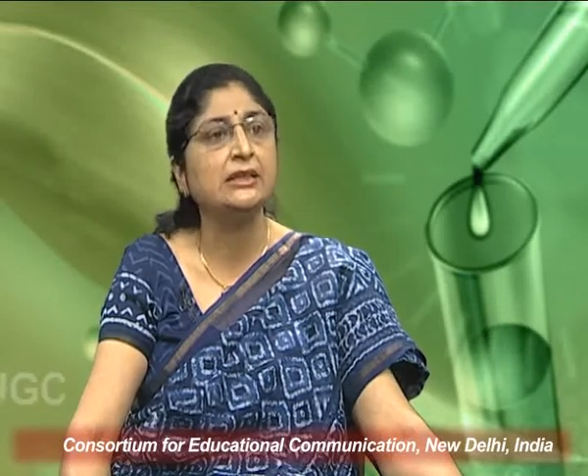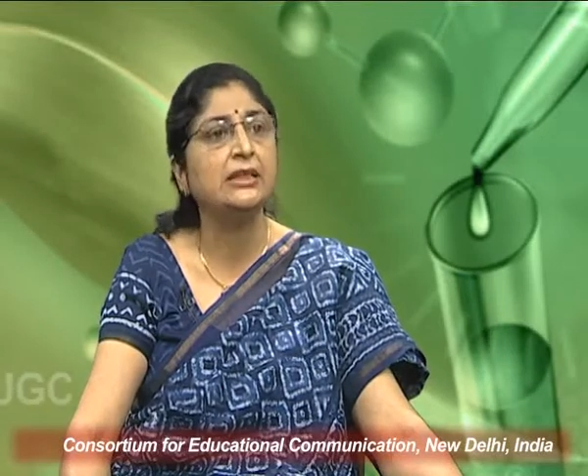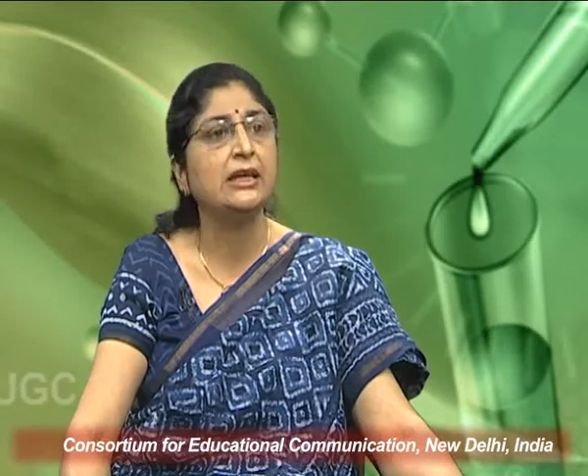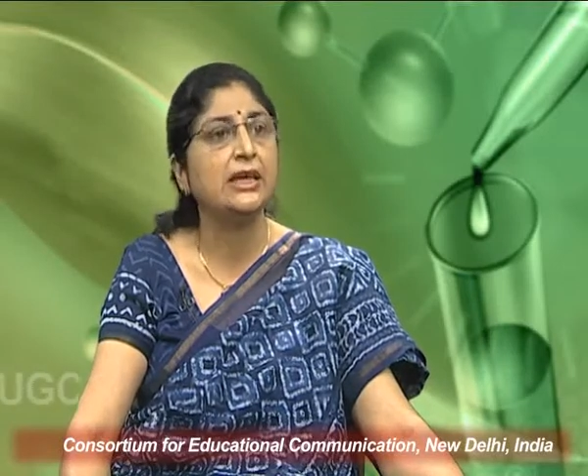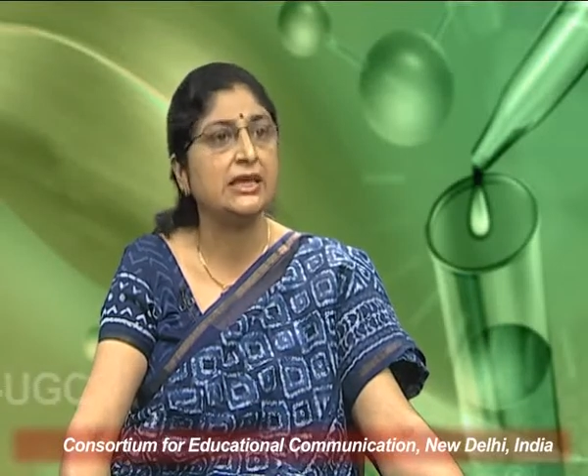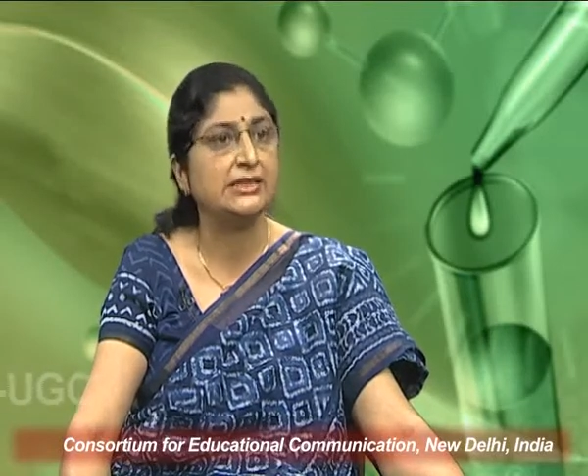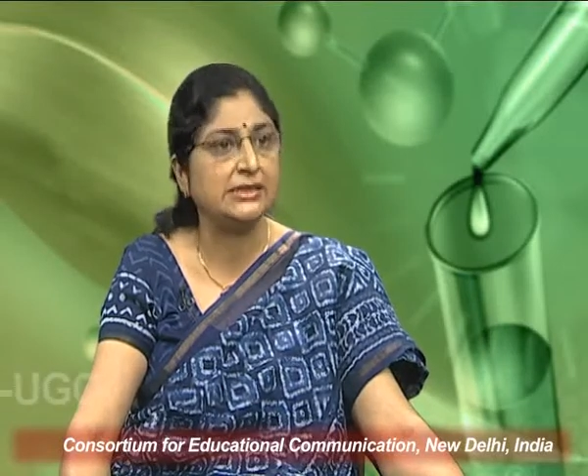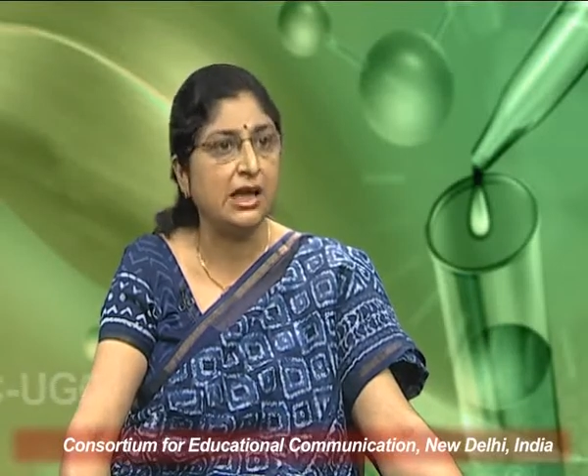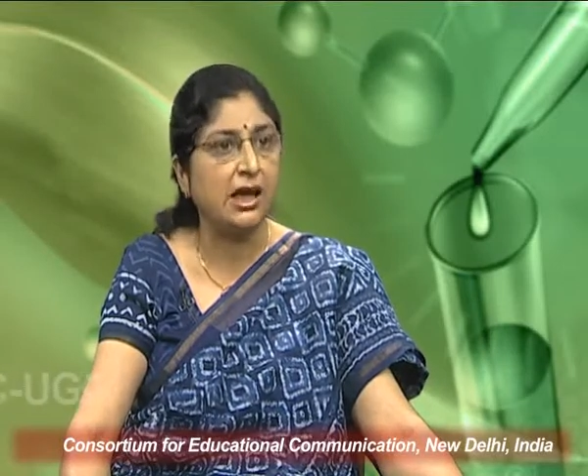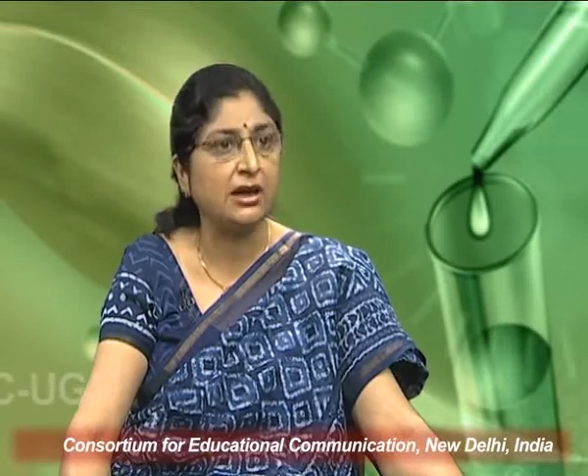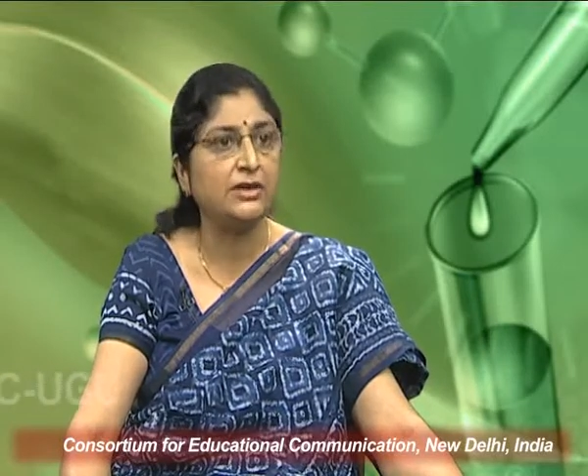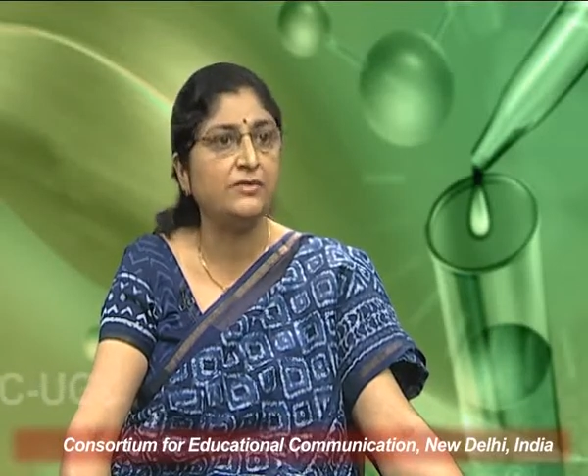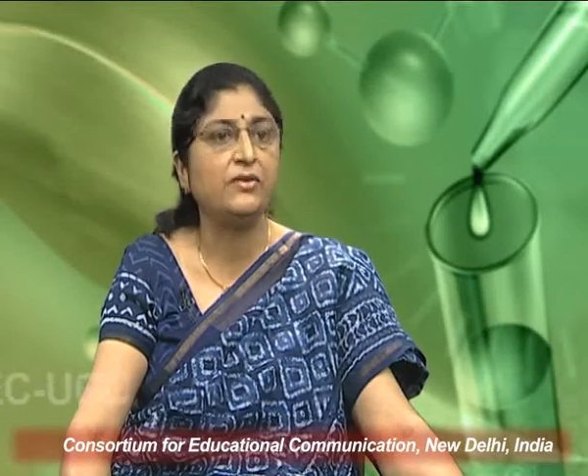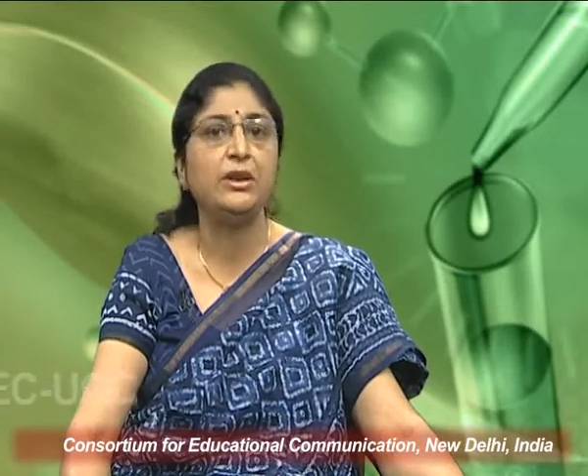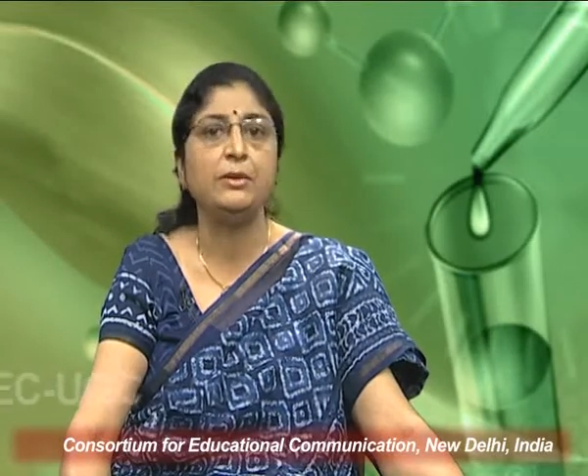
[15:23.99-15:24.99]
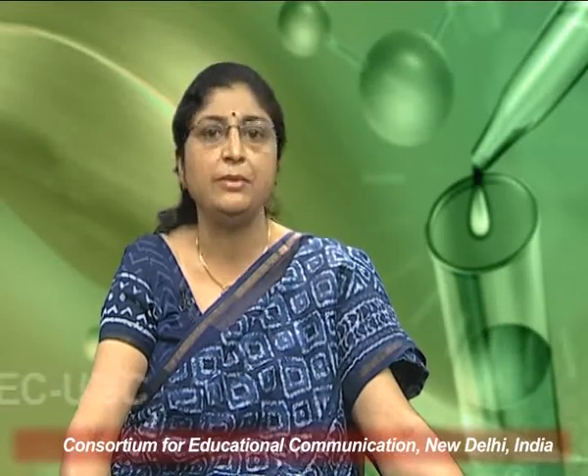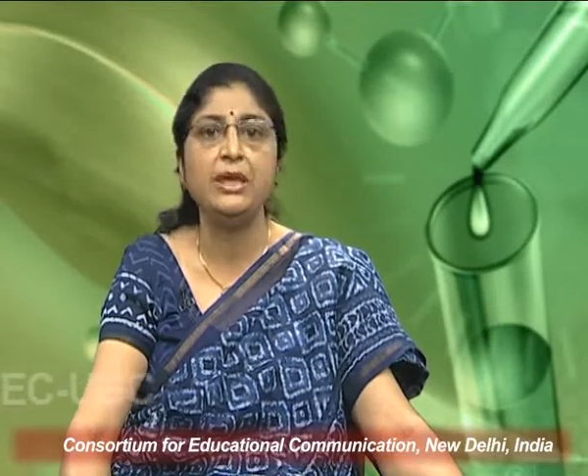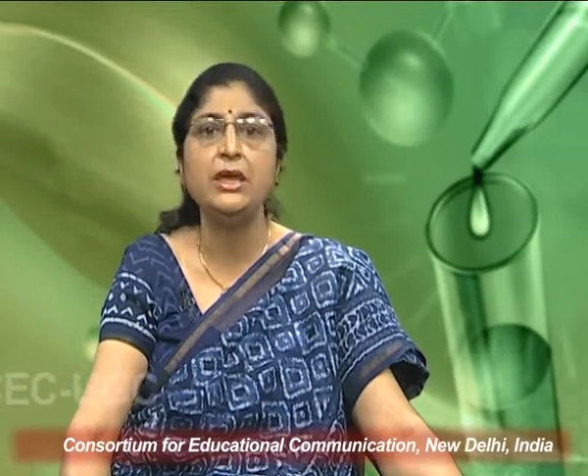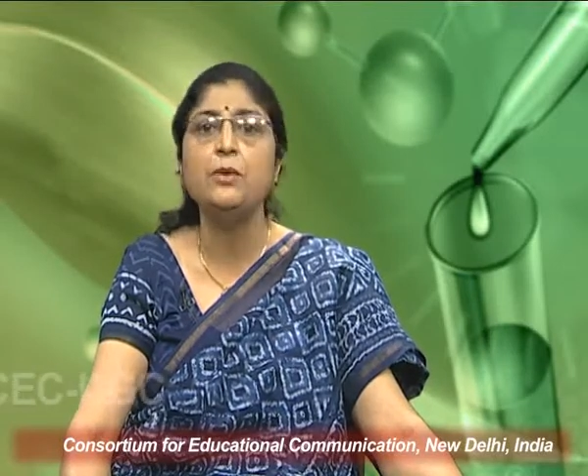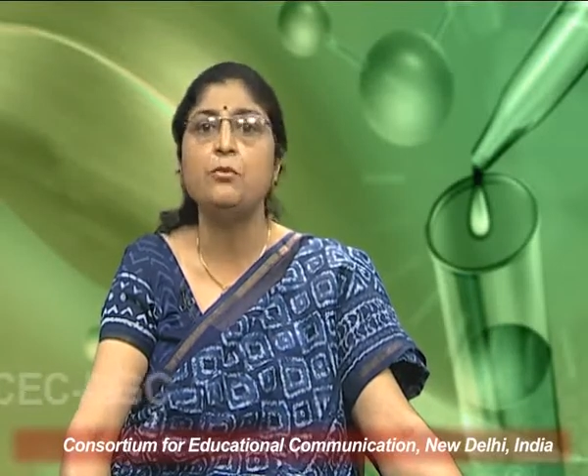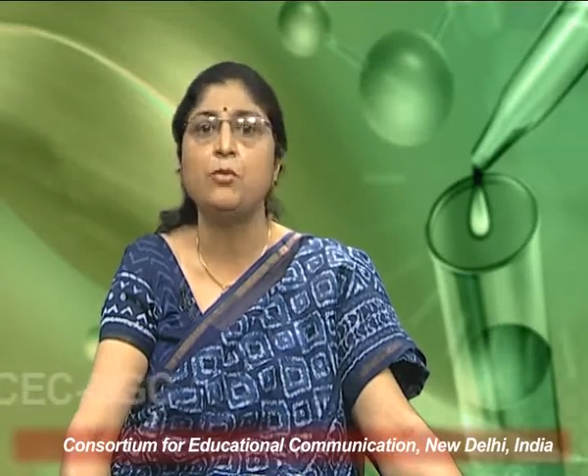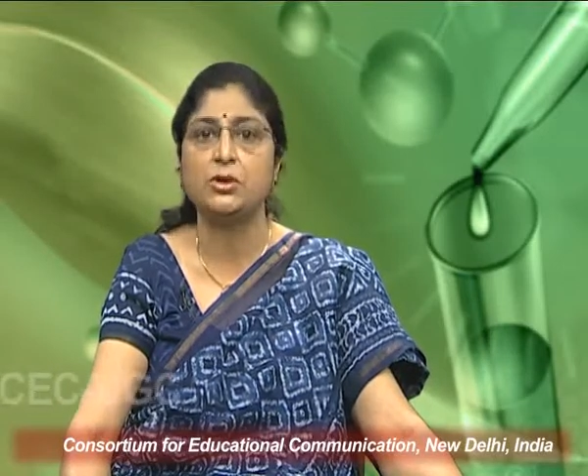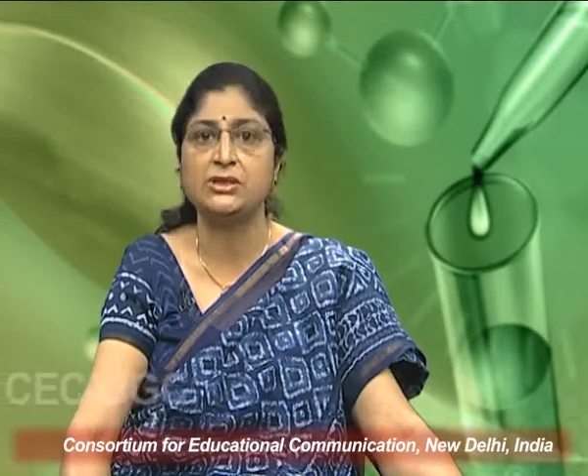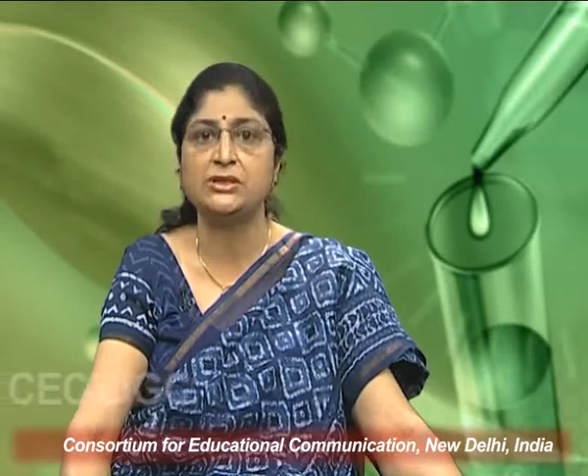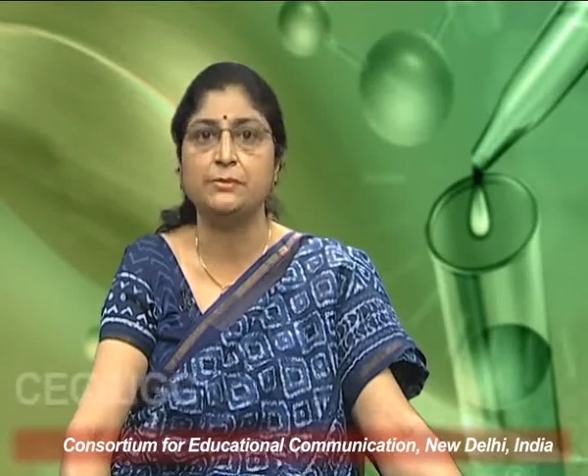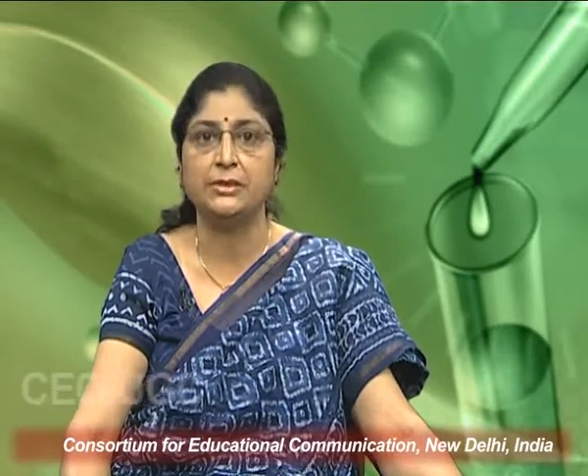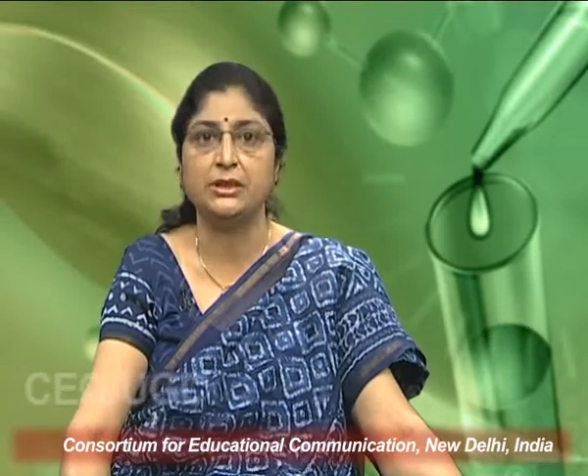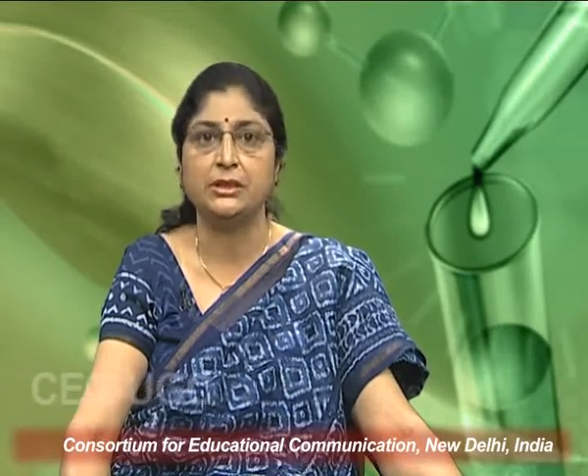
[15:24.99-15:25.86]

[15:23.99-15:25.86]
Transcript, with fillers: the hazard will be possible.